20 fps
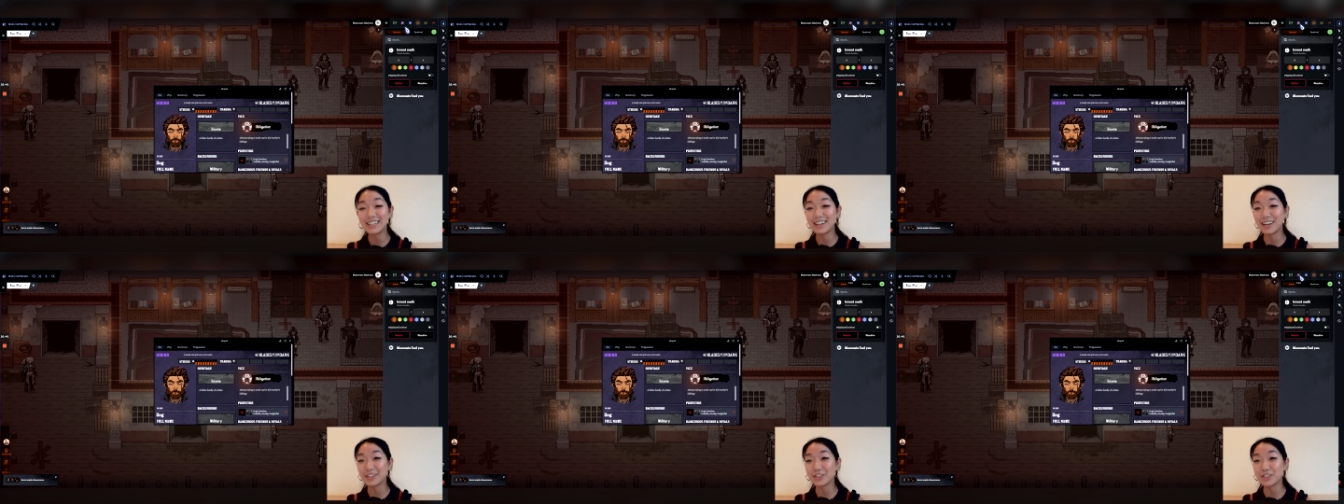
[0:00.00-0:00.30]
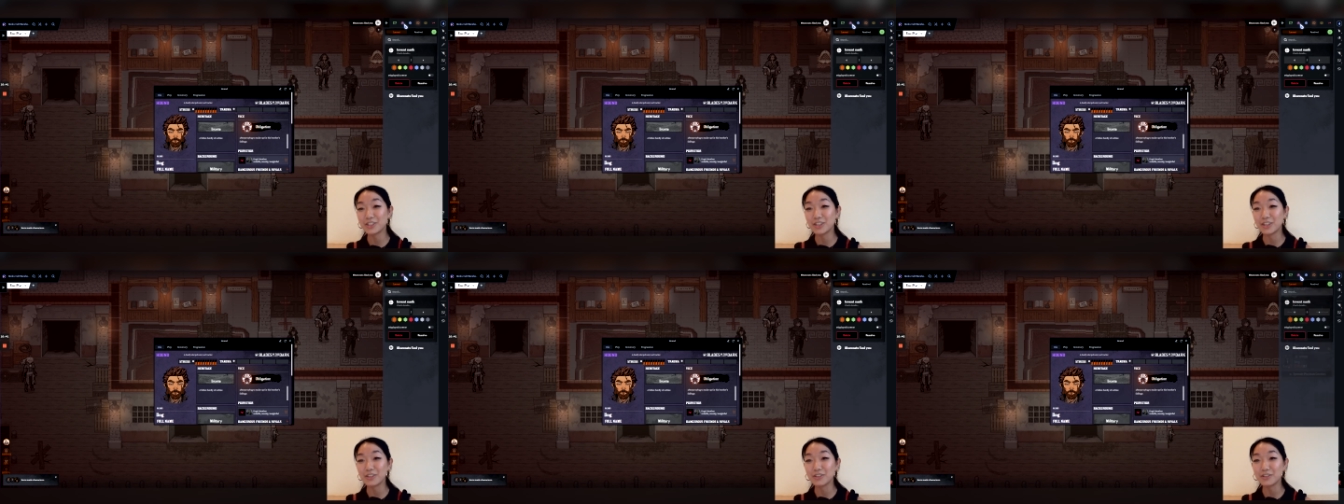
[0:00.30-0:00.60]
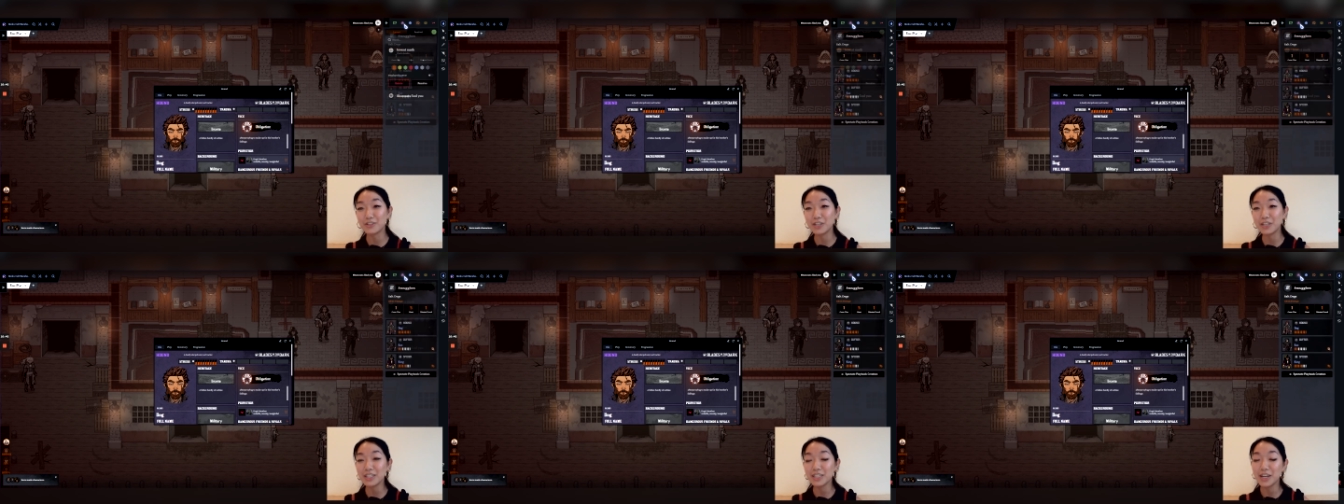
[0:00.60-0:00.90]
not just on their
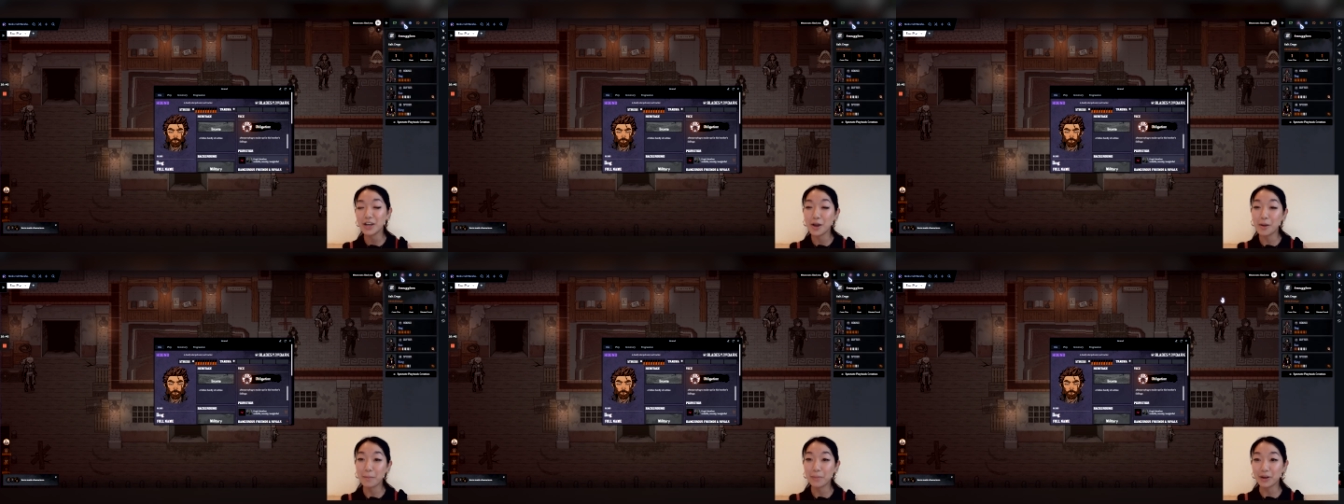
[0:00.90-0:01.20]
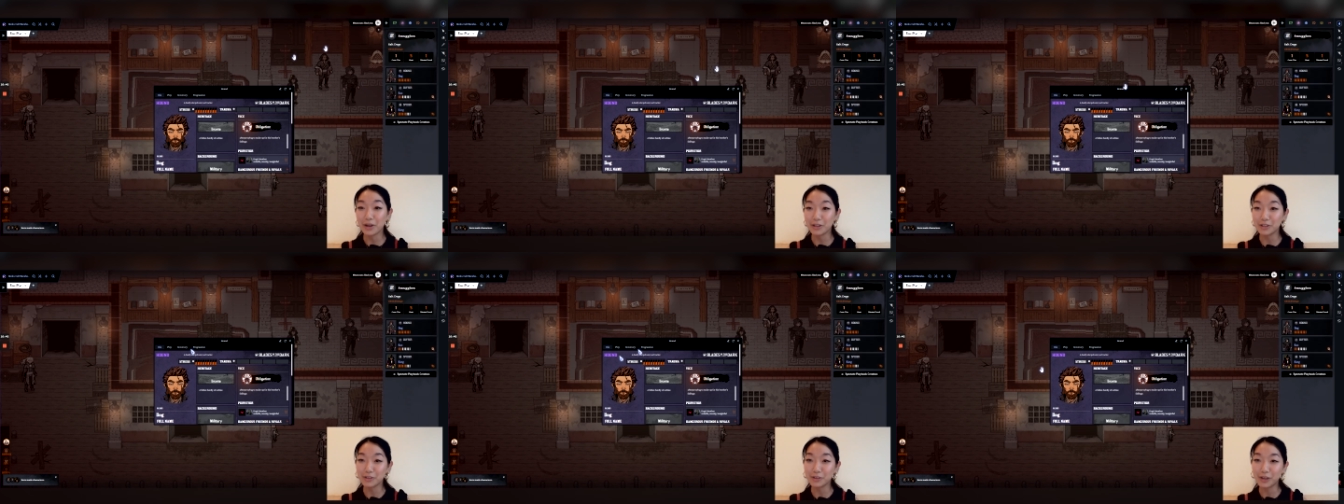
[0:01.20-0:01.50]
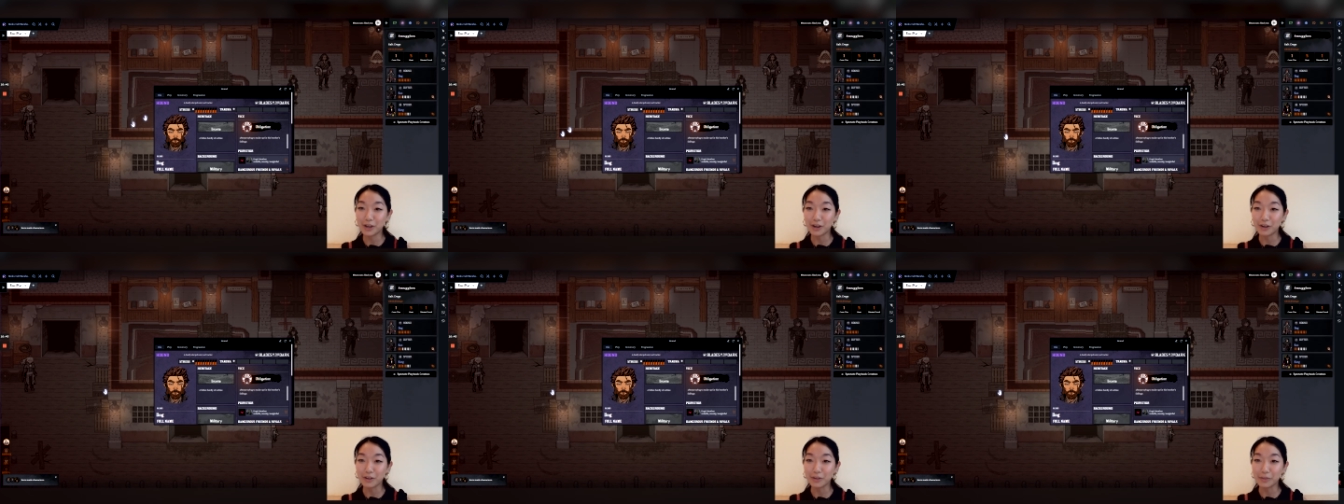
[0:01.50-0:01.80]
sheet, but also
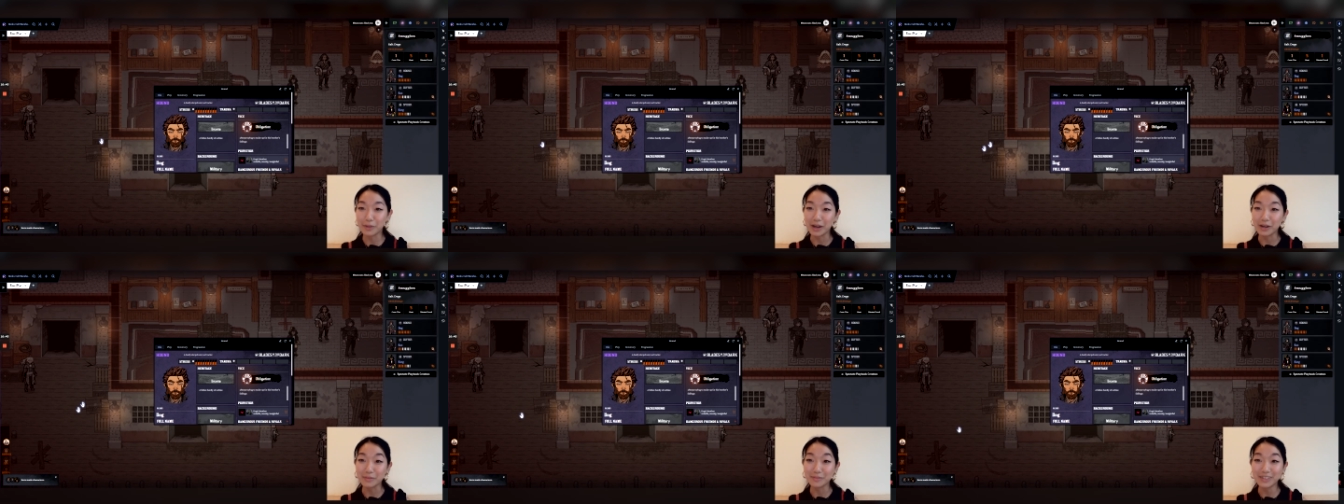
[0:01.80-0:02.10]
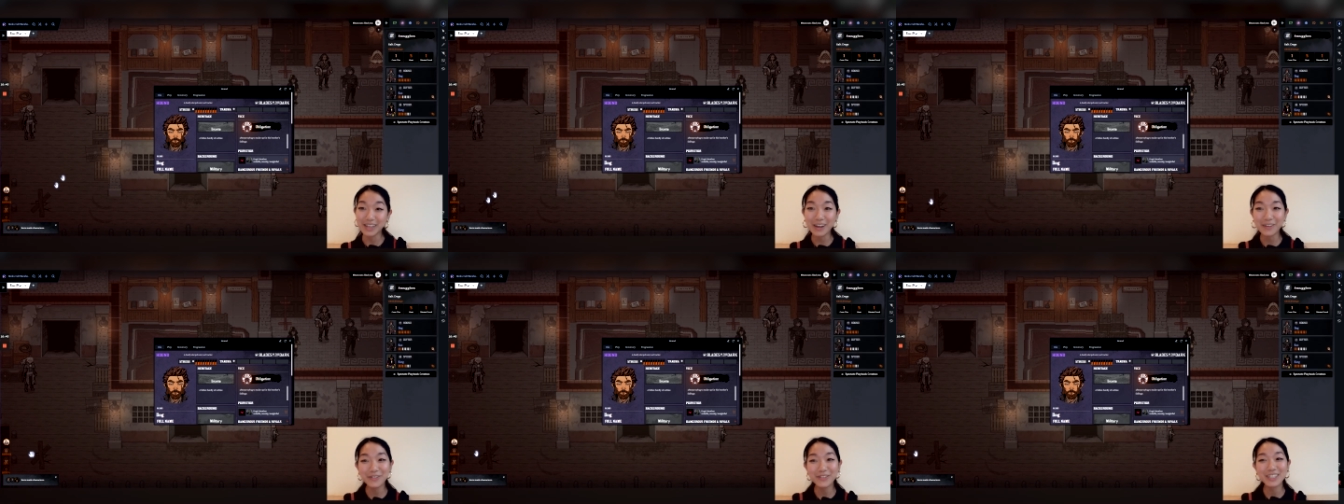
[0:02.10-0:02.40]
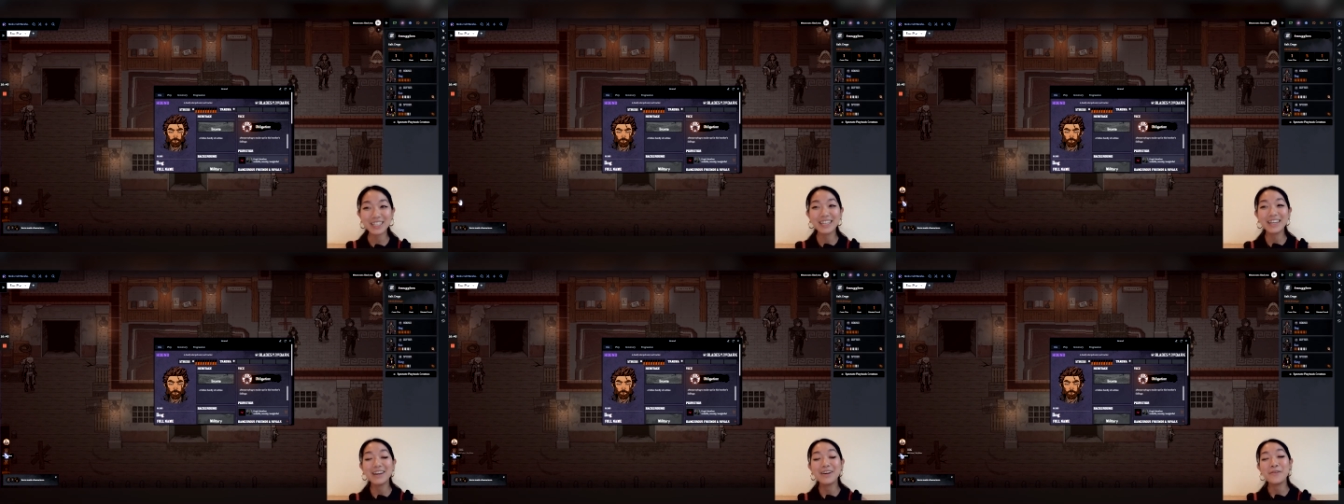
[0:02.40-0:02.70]
here in the bottom left.